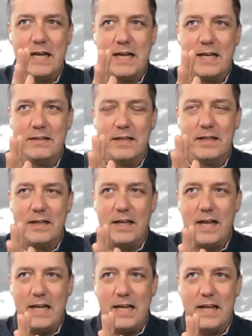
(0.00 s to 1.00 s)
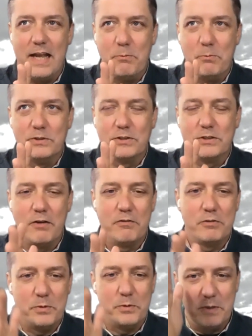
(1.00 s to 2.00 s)
and was
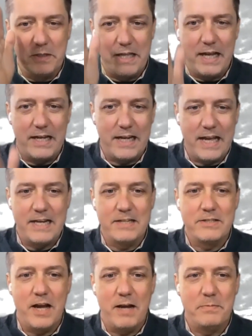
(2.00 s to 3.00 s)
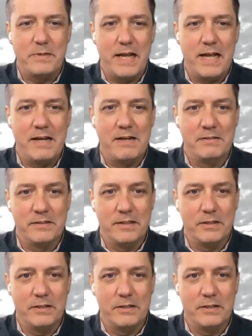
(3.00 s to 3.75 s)
comfortable with that kind of top down.